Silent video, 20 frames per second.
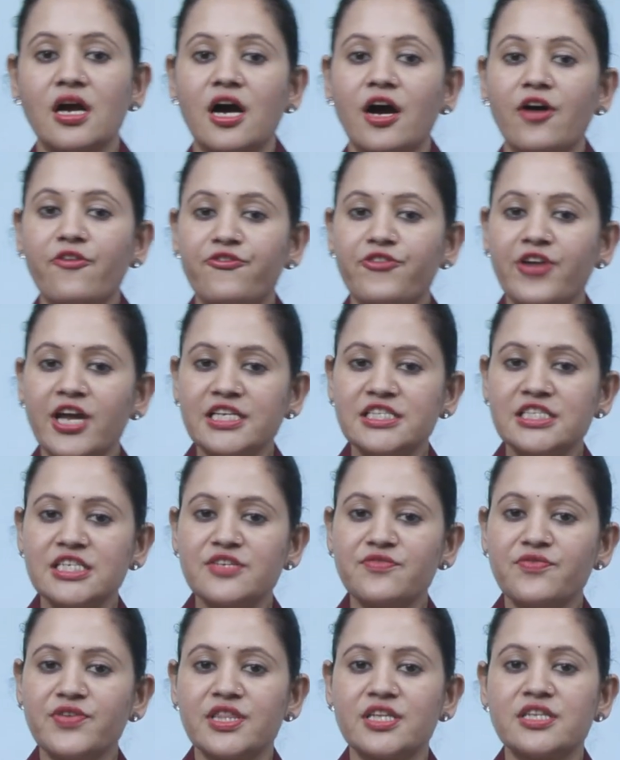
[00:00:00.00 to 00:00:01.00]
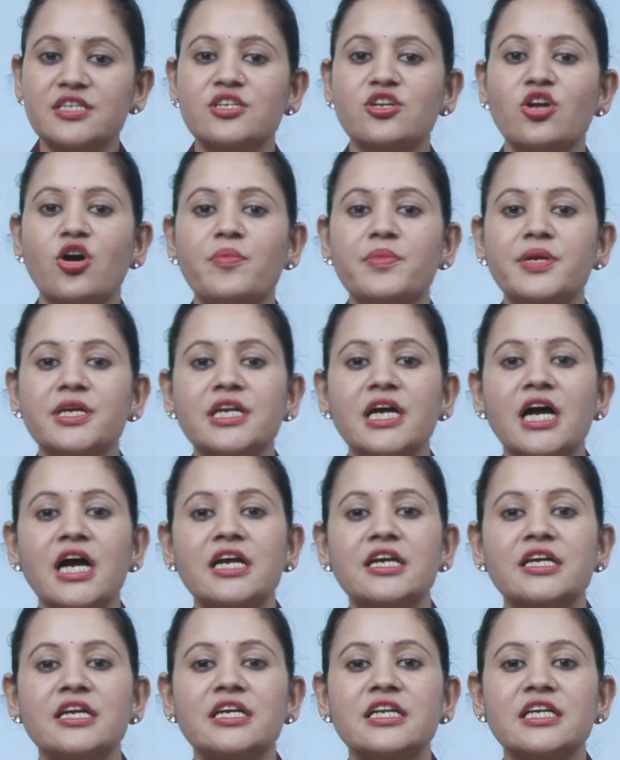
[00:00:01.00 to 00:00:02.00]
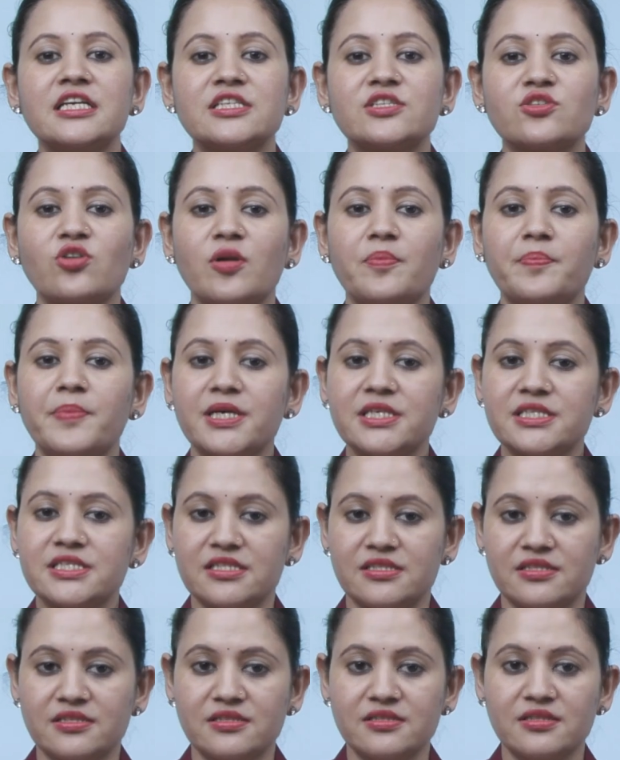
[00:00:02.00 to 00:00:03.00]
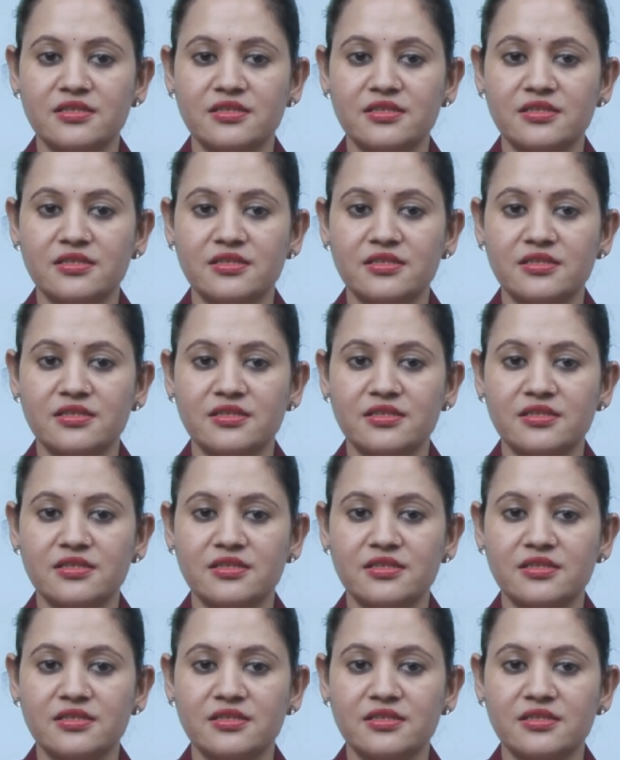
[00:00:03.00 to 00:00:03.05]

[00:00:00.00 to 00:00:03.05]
A fraction with the denominator 100 is called percent.